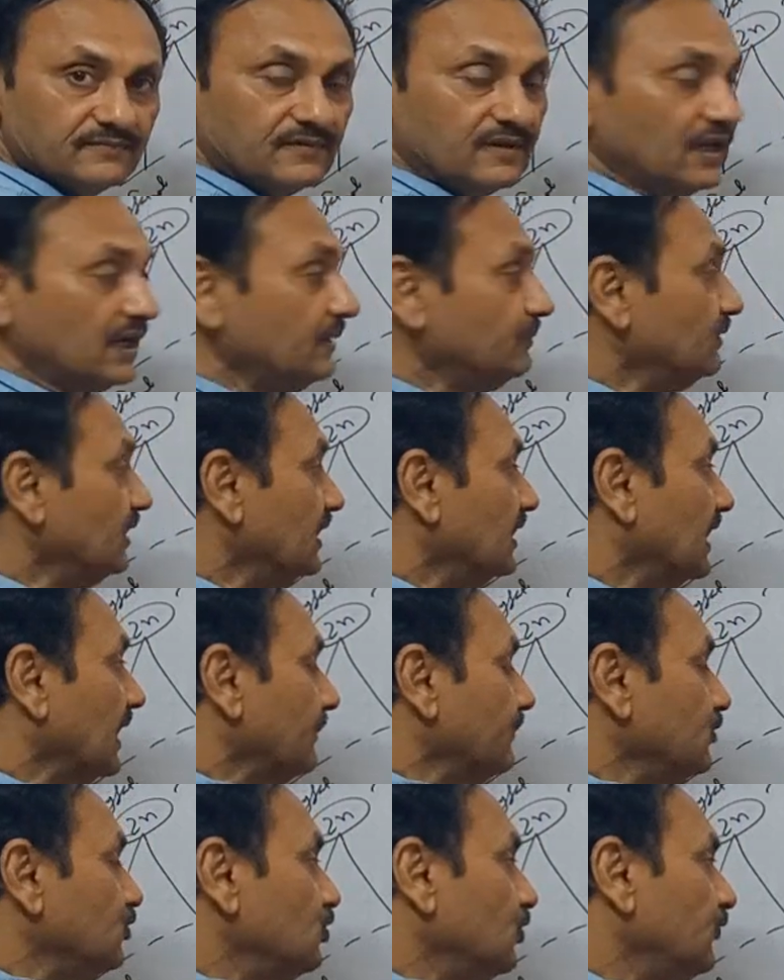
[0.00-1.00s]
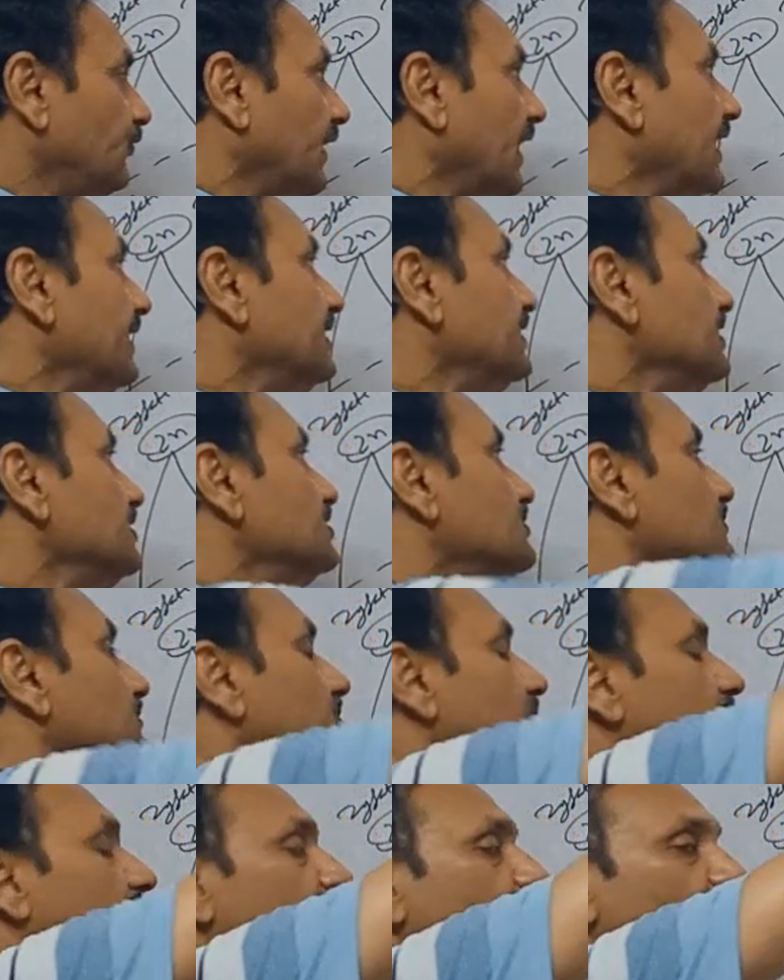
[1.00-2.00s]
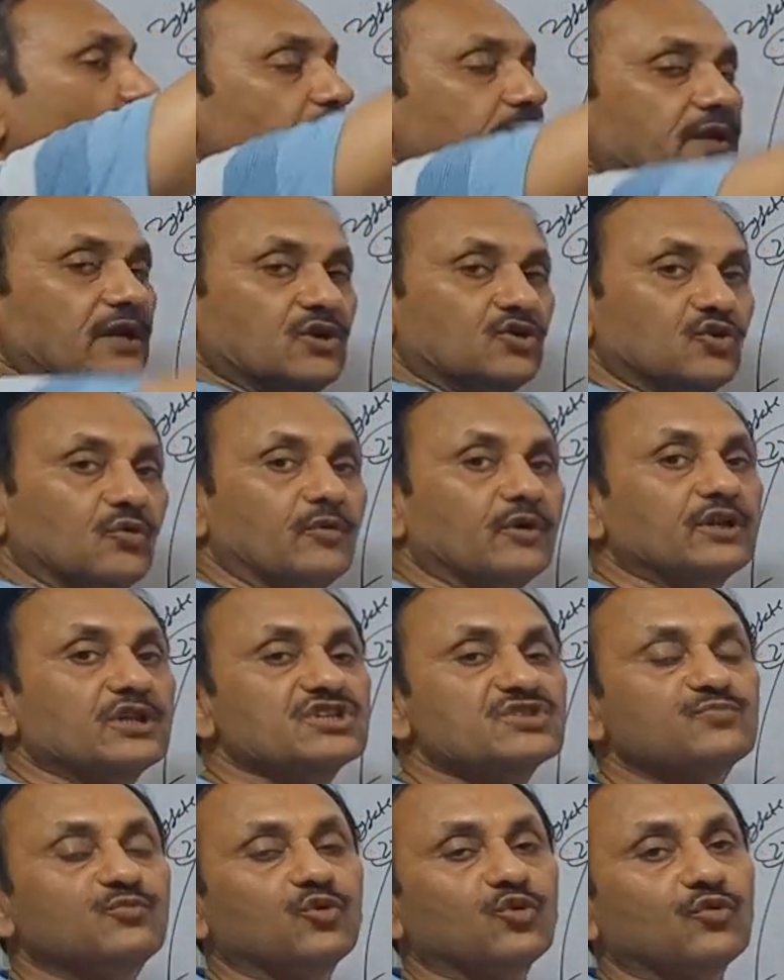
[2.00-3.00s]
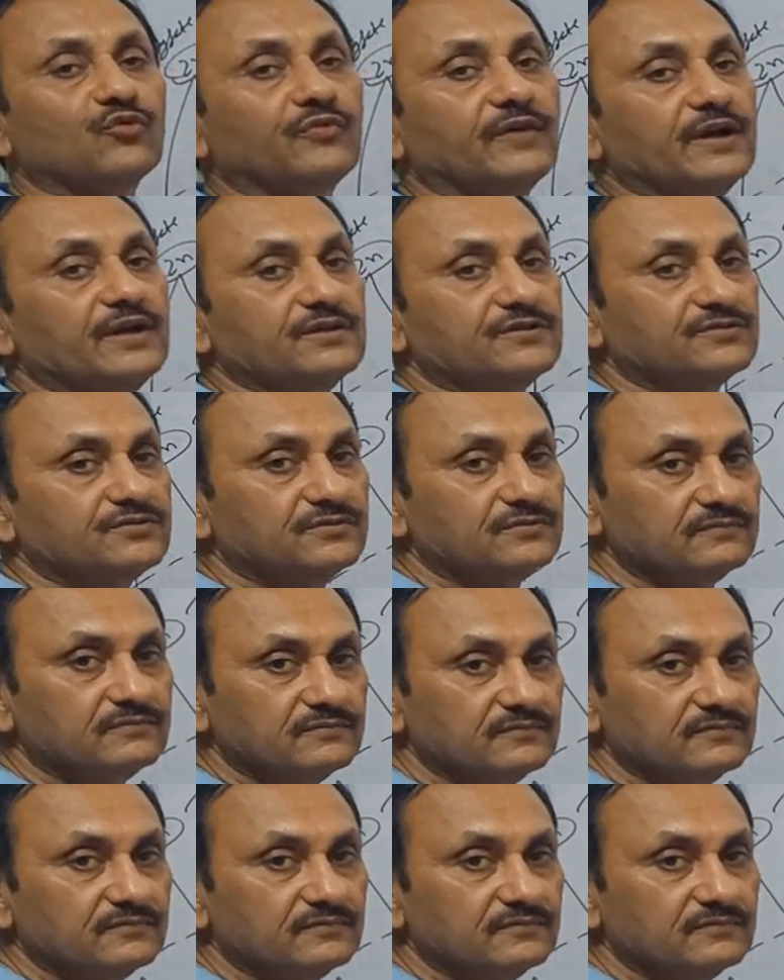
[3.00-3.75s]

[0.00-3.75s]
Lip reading: If the gametophyte is dominant over the sporophytes,